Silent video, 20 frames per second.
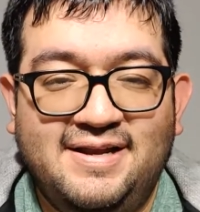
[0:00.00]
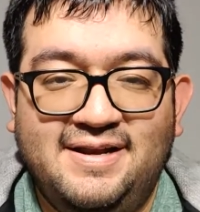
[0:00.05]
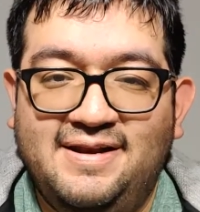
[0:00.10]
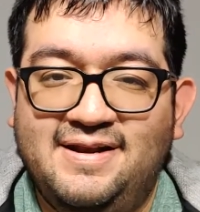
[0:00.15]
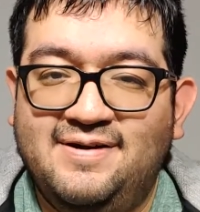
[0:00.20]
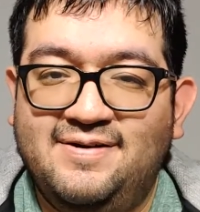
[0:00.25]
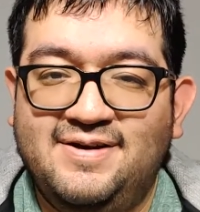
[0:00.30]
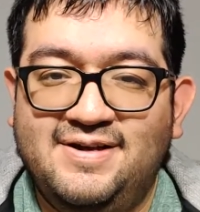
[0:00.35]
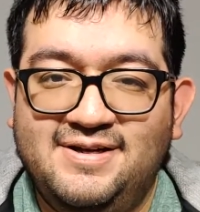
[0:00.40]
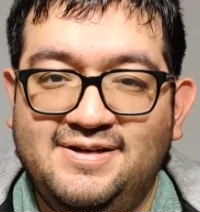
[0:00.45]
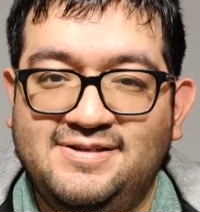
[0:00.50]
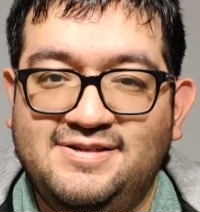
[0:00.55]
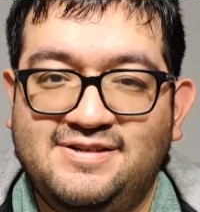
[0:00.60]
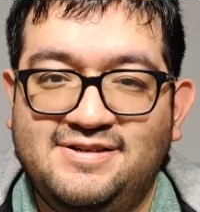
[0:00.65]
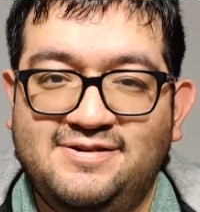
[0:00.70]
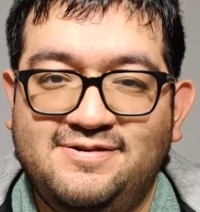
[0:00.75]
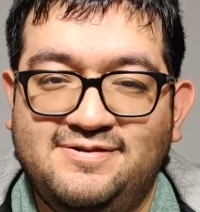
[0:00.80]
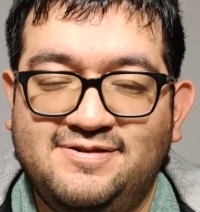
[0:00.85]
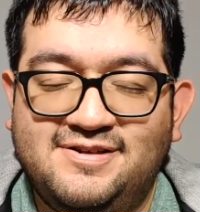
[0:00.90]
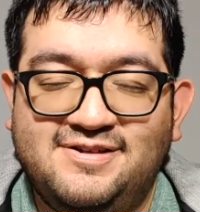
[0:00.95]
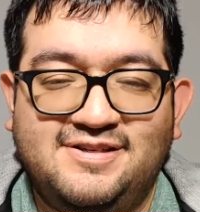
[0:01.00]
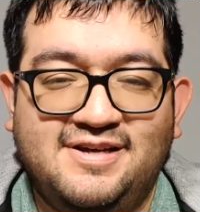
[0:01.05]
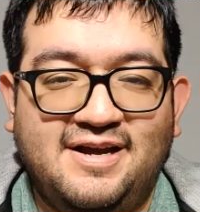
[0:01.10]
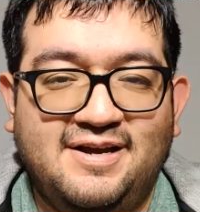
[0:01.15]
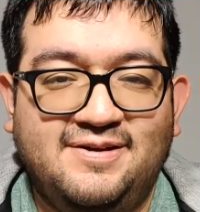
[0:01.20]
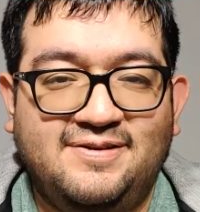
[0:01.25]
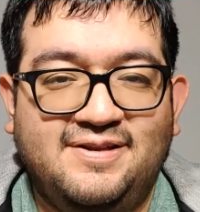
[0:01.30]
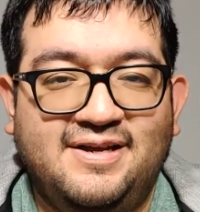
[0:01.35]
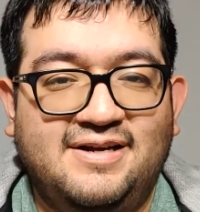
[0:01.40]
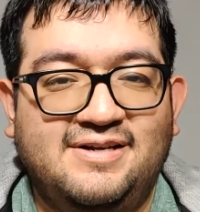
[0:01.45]
Now, Eden Zero is a
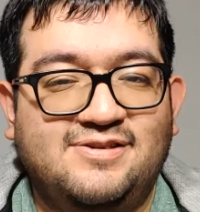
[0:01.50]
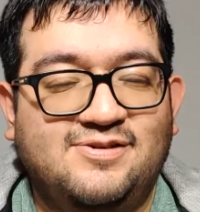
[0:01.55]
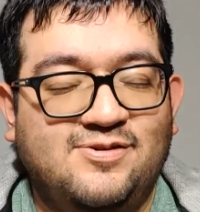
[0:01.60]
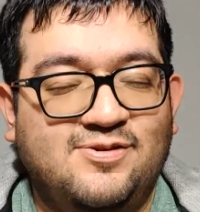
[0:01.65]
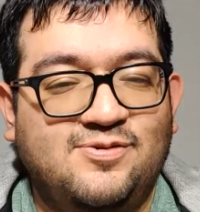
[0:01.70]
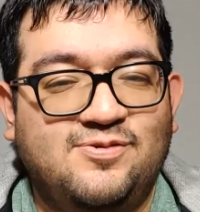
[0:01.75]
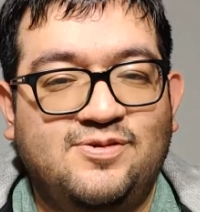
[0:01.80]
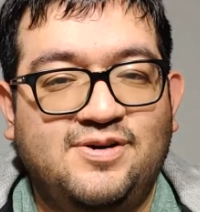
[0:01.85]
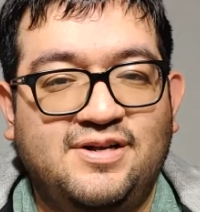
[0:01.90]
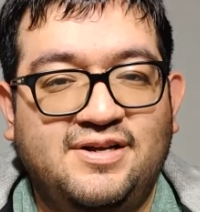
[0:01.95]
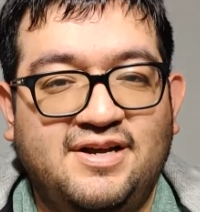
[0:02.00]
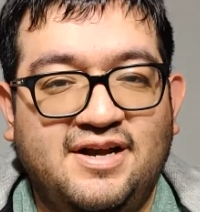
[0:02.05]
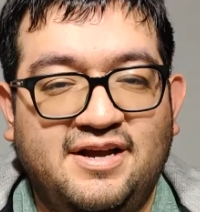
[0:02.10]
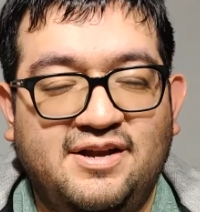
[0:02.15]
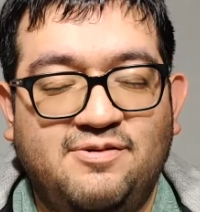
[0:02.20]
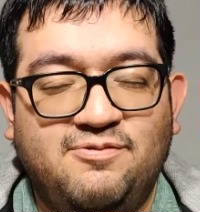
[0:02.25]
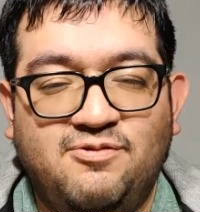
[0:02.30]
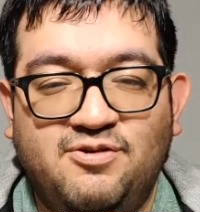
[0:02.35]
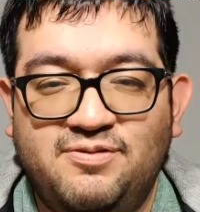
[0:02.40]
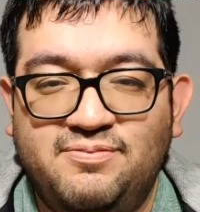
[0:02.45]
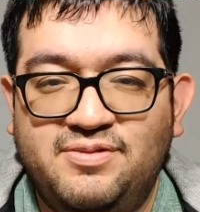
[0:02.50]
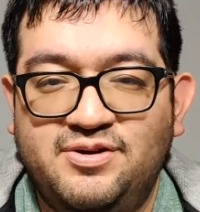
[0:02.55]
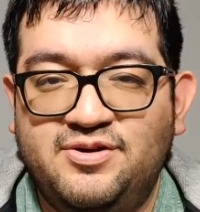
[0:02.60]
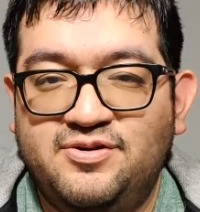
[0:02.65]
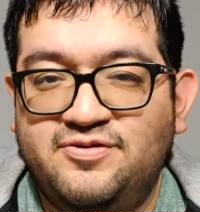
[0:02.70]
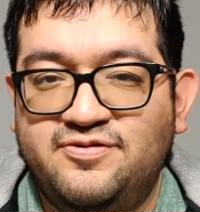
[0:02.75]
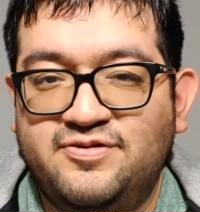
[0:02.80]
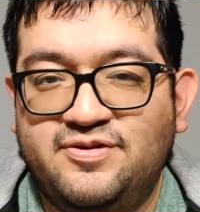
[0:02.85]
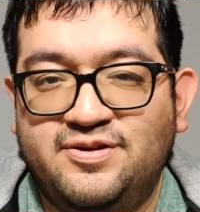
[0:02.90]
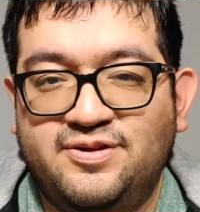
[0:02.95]
title that has already kind of won me
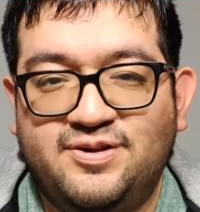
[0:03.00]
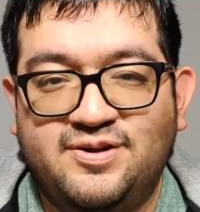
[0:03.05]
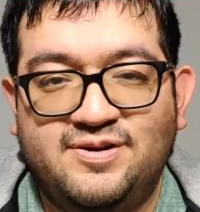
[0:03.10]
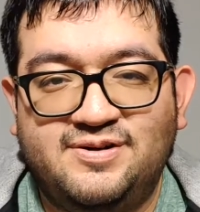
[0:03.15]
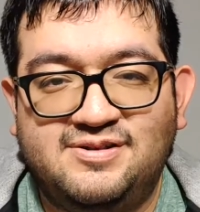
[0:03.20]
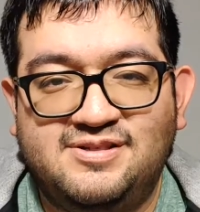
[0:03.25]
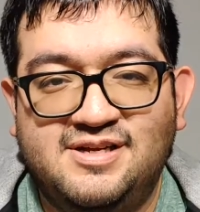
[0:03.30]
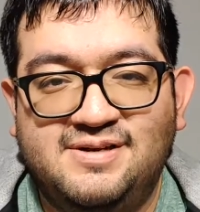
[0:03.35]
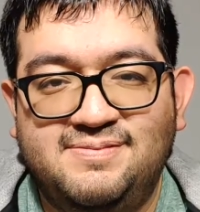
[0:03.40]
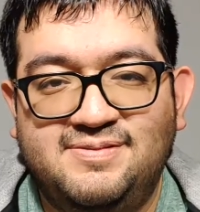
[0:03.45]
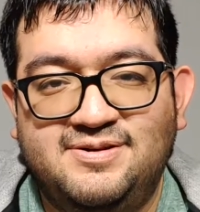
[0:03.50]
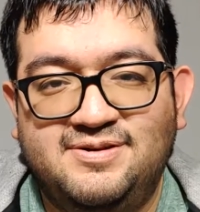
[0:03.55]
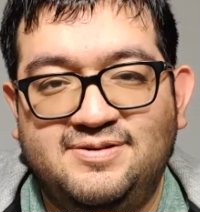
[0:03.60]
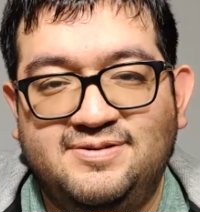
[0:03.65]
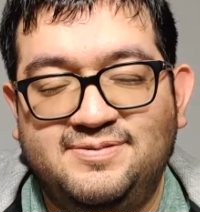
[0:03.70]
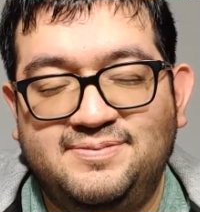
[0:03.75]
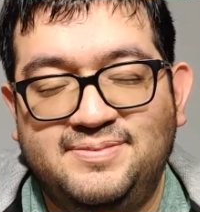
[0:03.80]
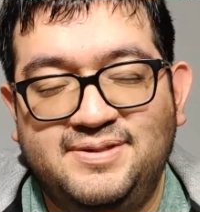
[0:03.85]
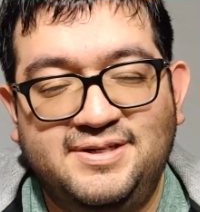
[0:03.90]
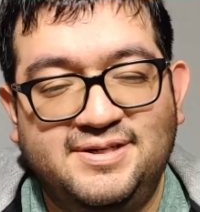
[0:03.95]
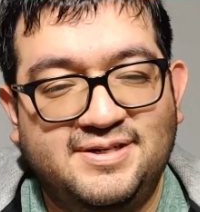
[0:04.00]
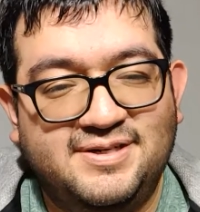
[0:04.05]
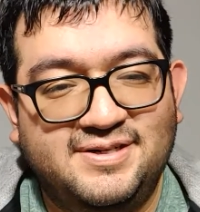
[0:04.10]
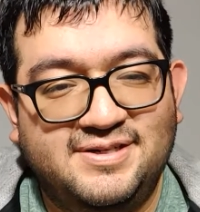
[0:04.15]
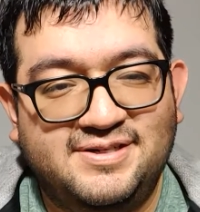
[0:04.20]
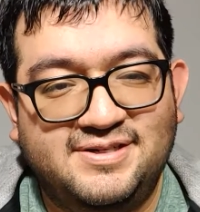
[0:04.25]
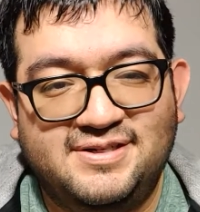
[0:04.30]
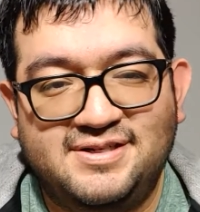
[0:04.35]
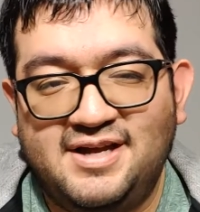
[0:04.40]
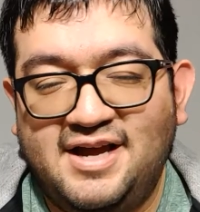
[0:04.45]
over a long time ago
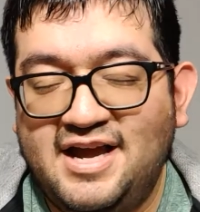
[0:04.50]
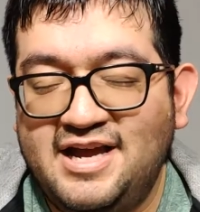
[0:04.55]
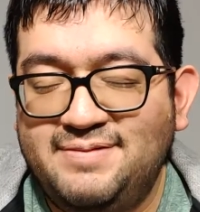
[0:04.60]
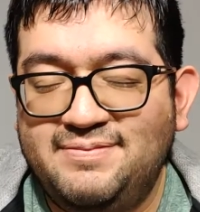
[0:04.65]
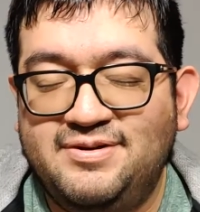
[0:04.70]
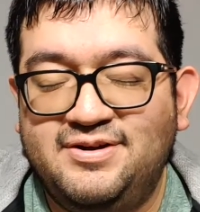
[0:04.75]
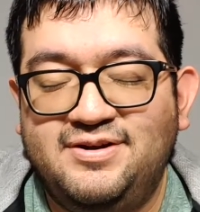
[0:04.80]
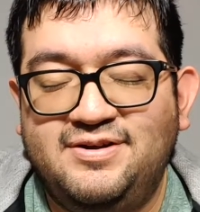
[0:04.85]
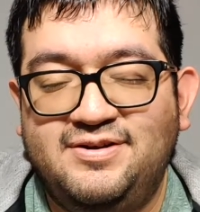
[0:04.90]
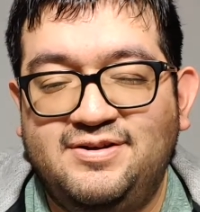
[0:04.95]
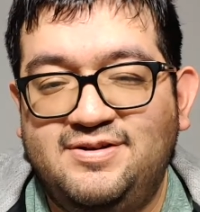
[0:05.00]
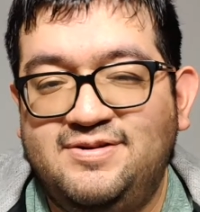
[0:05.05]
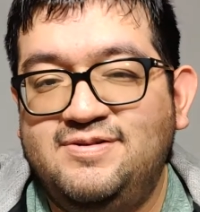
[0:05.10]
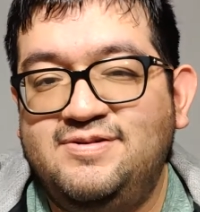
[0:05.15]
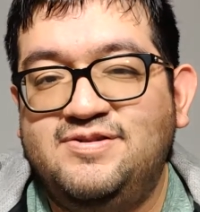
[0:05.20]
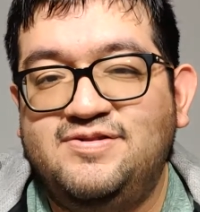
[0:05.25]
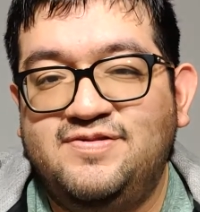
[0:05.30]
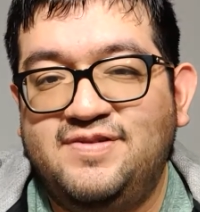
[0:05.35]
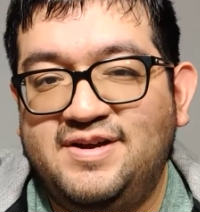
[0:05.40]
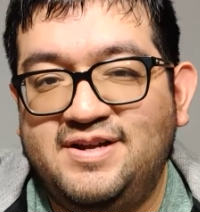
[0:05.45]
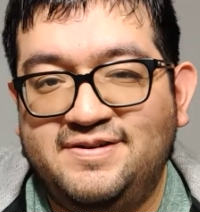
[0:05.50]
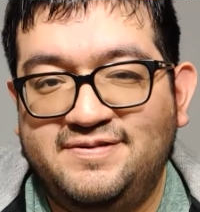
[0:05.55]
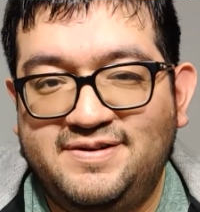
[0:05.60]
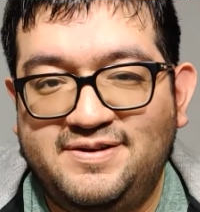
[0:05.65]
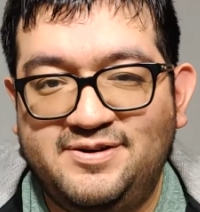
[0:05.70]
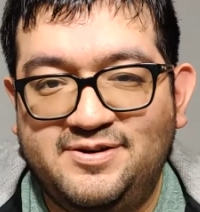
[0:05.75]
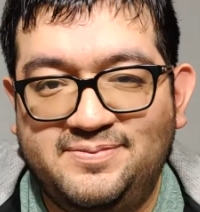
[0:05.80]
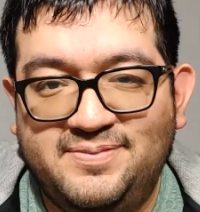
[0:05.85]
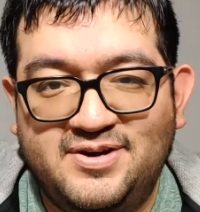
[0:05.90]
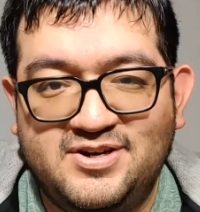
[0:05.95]
because I am a huge fan of
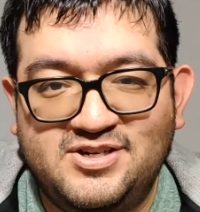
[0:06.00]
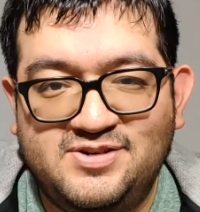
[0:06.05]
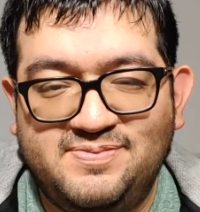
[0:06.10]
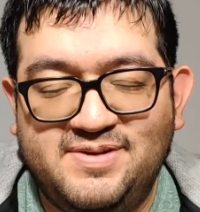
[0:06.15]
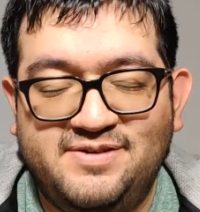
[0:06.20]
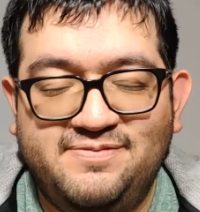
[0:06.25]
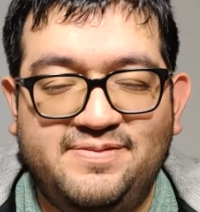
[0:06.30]
Hiro Mashima.